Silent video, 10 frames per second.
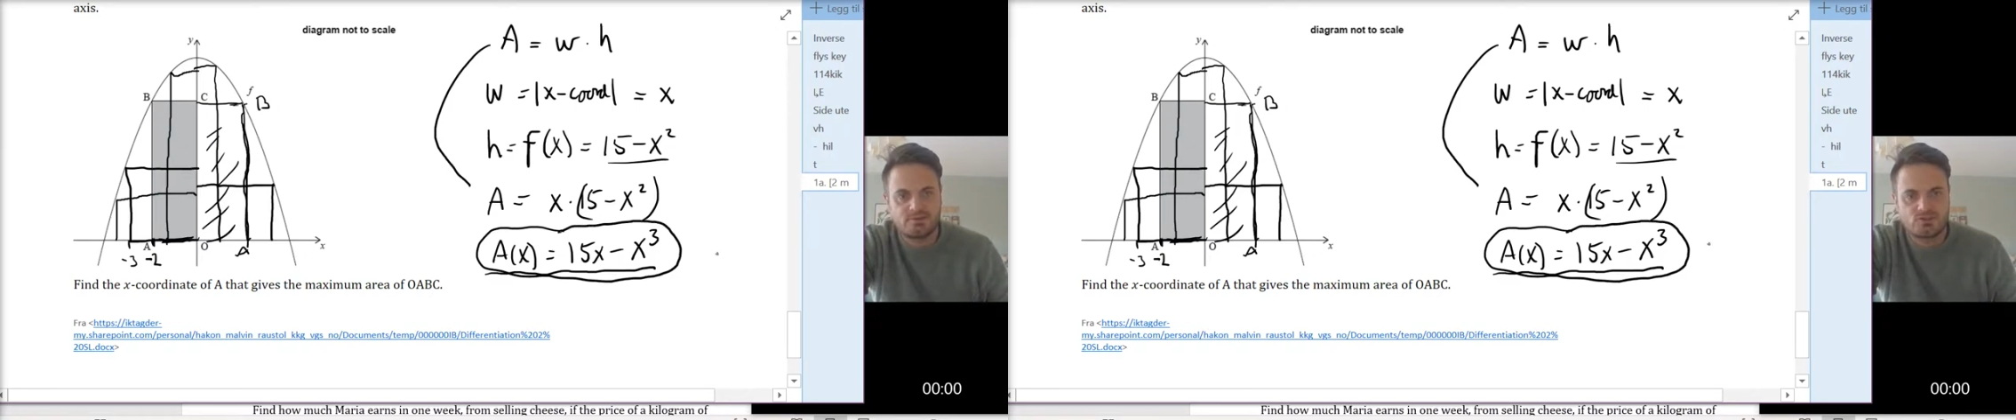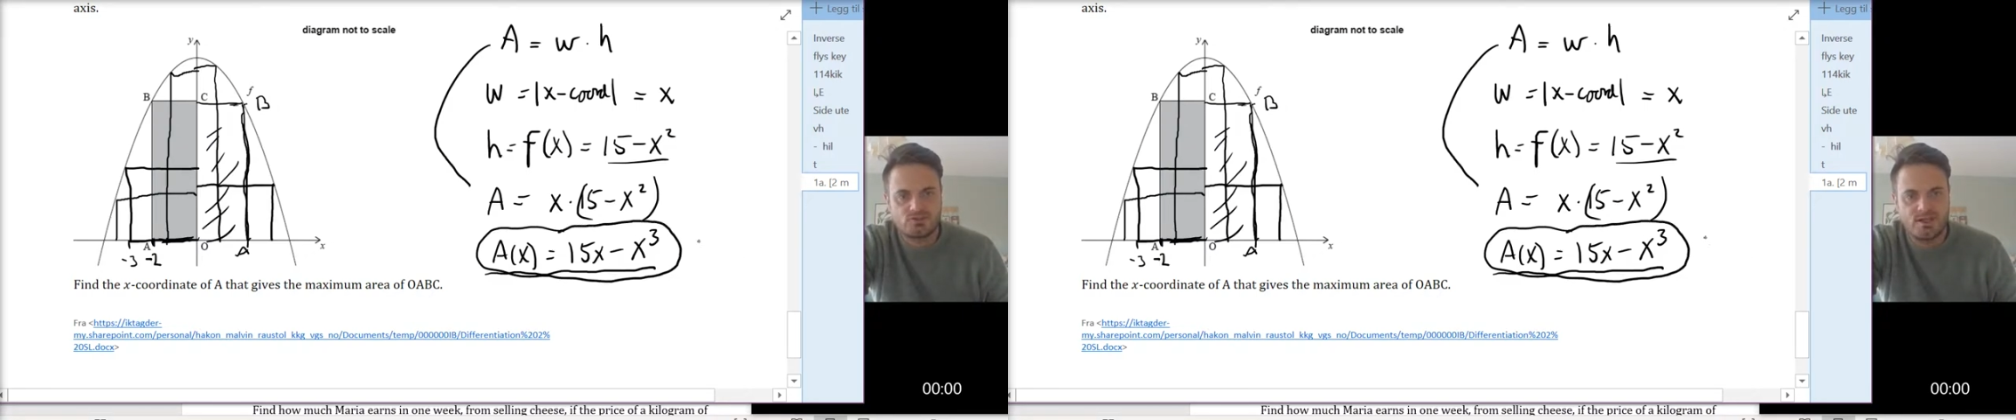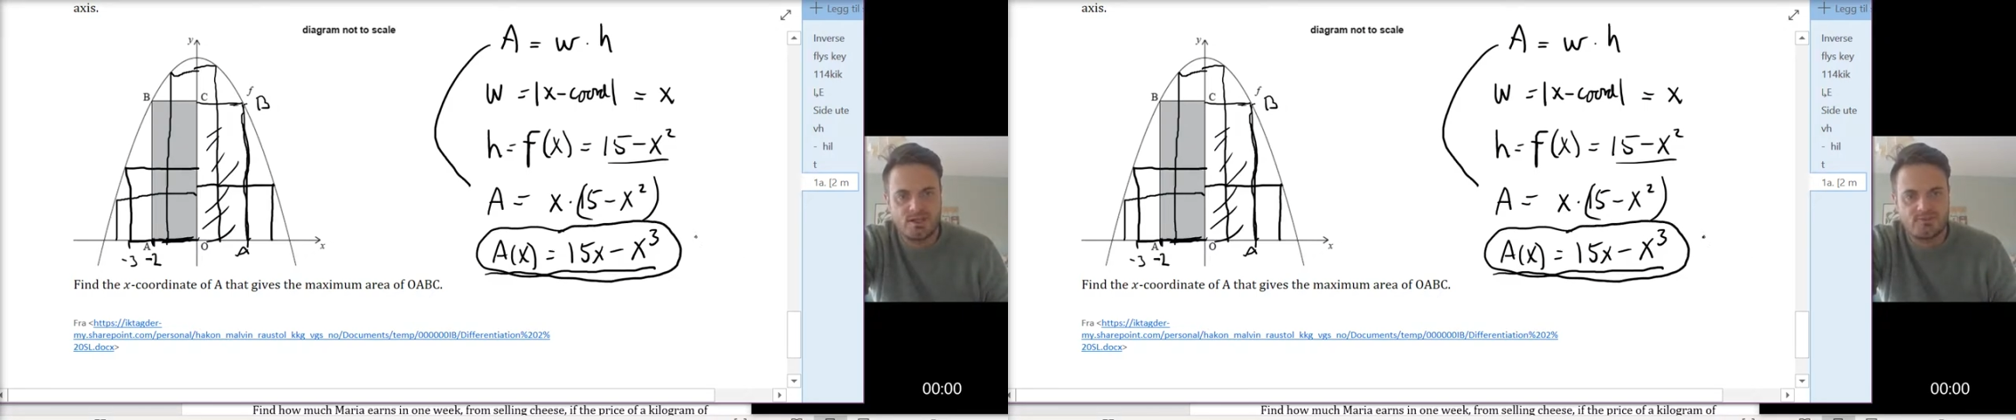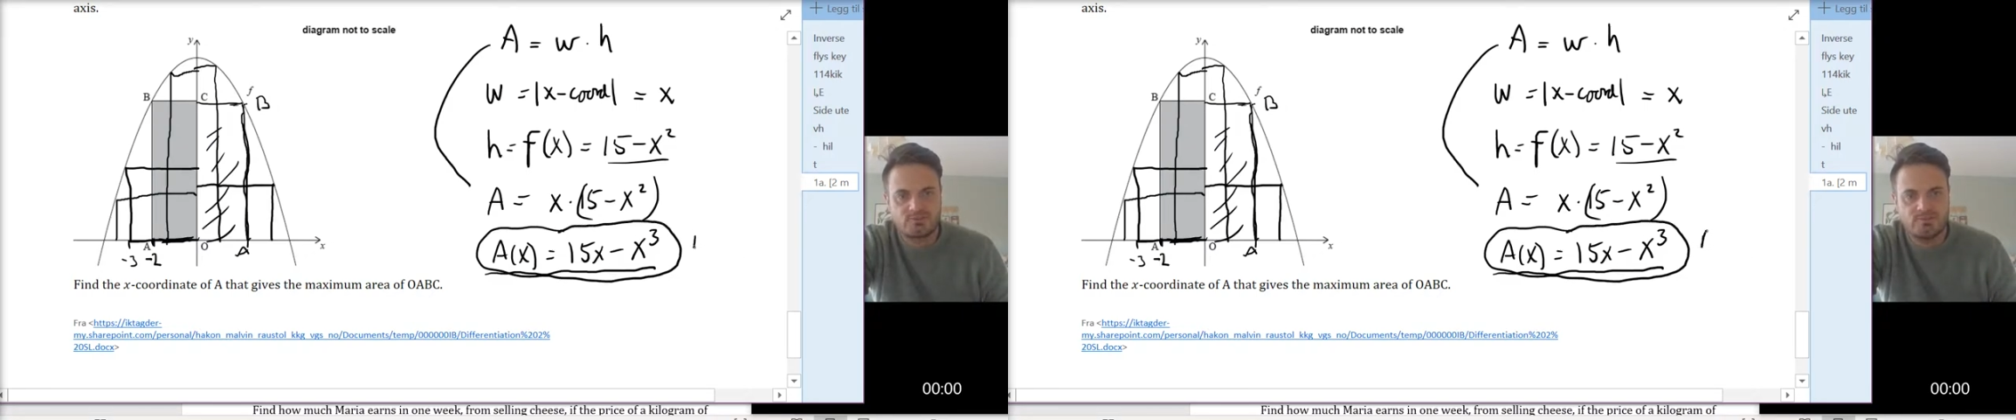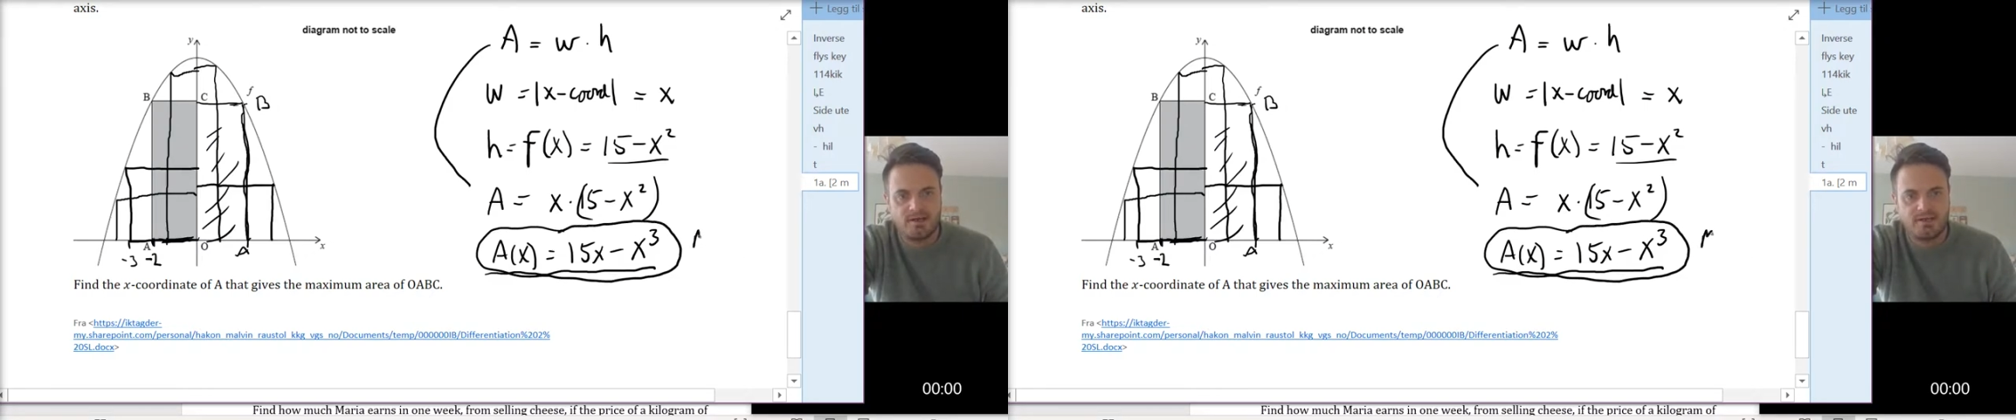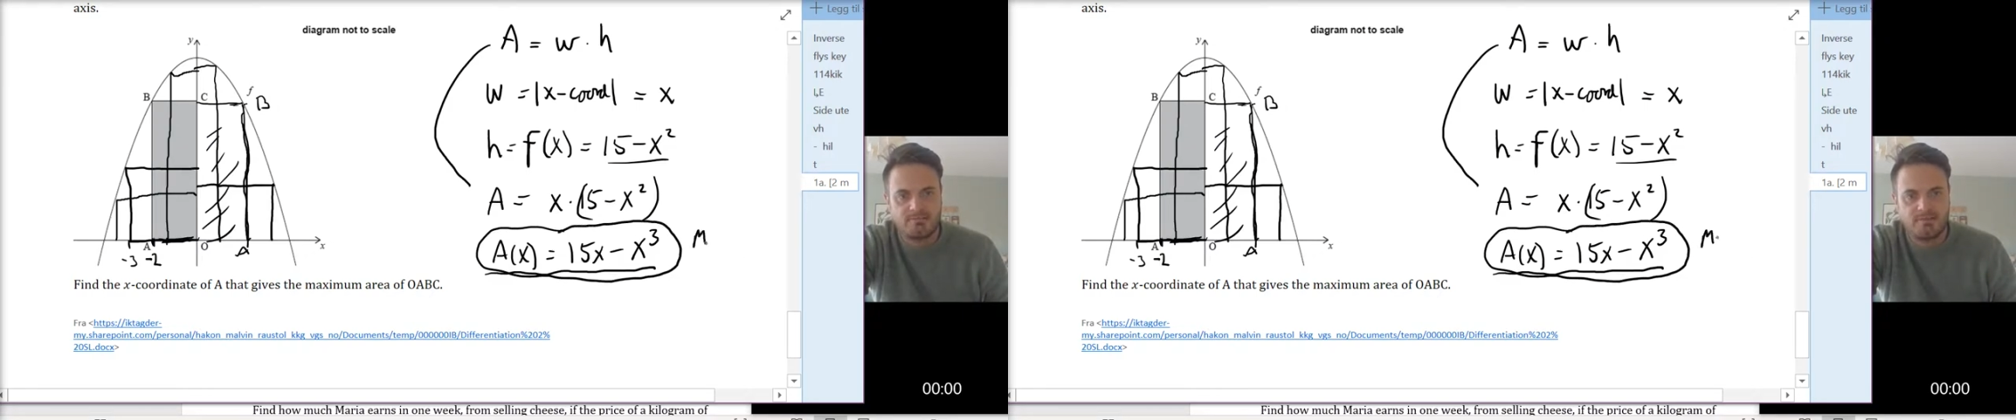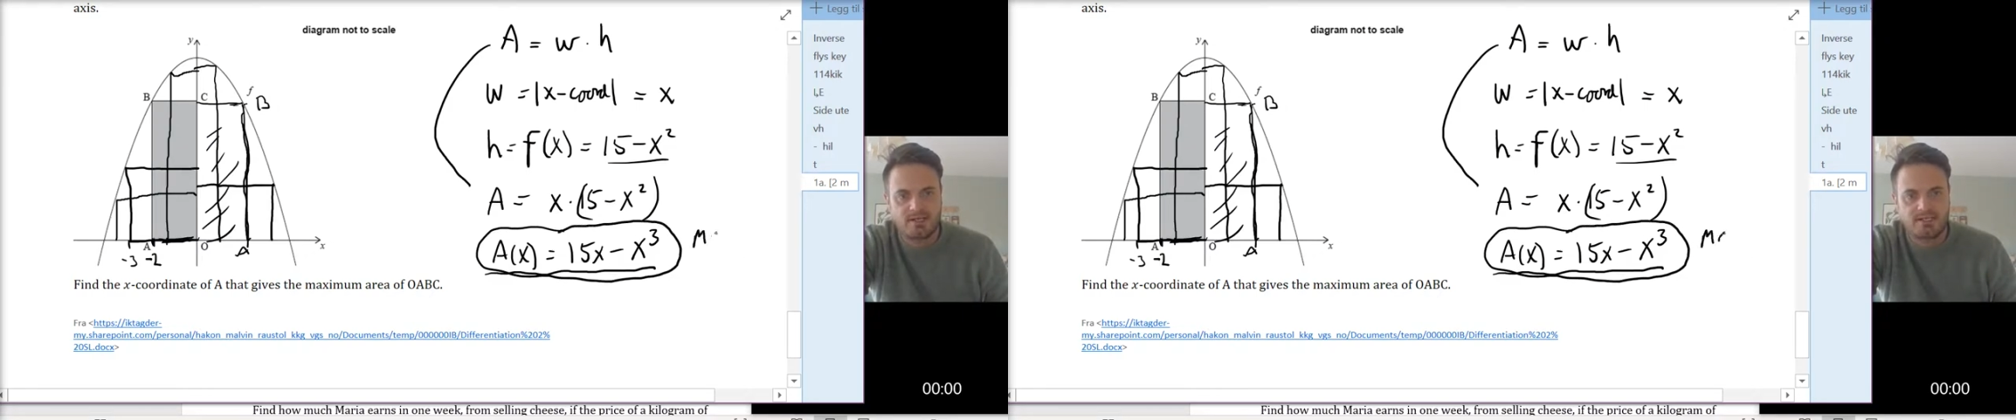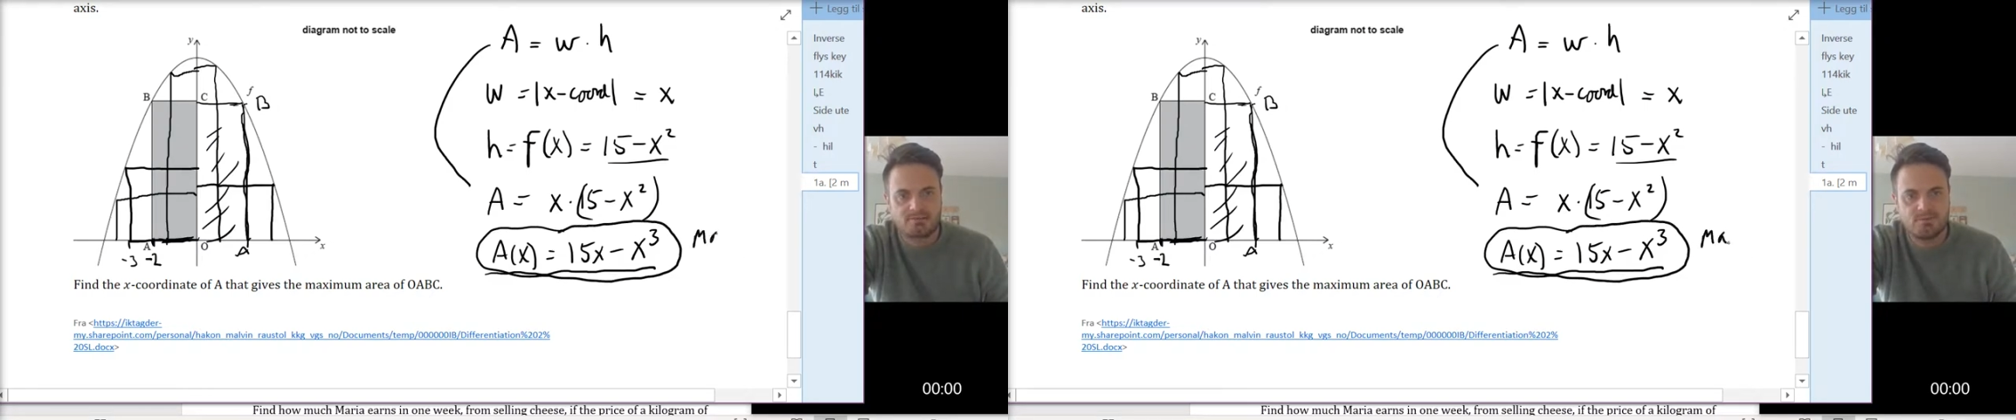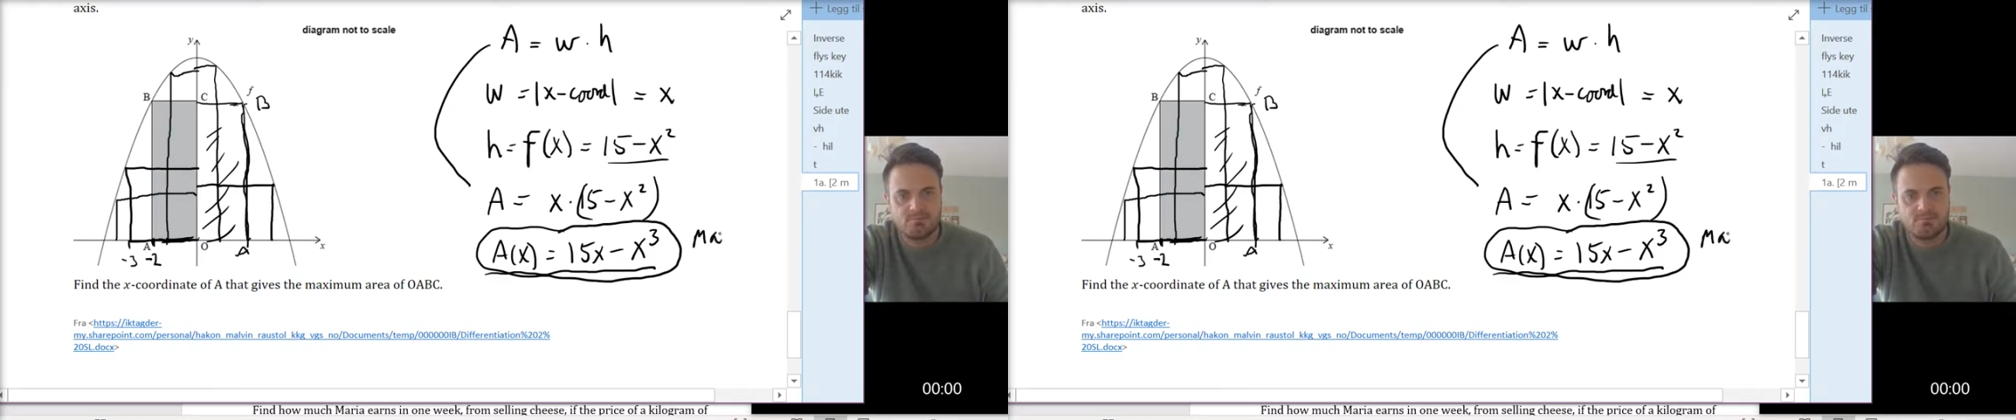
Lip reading: so we have to find the maximum